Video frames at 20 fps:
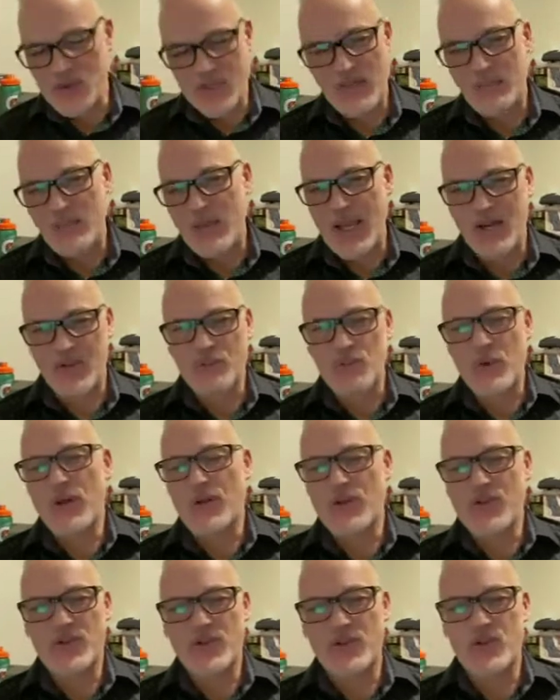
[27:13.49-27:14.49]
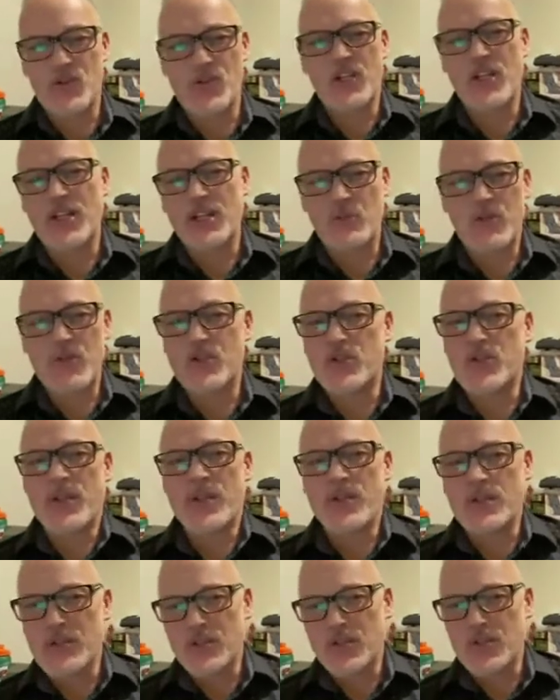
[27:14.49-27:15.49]
that band of brothers that journeyed with
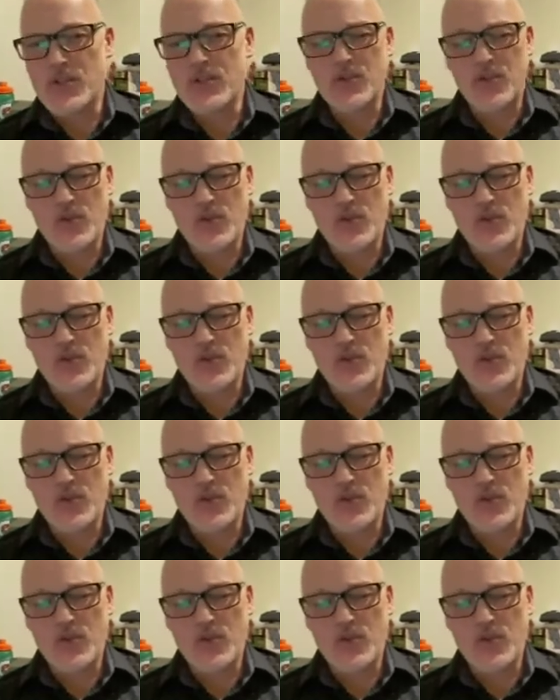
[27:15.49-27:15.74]
Jesus,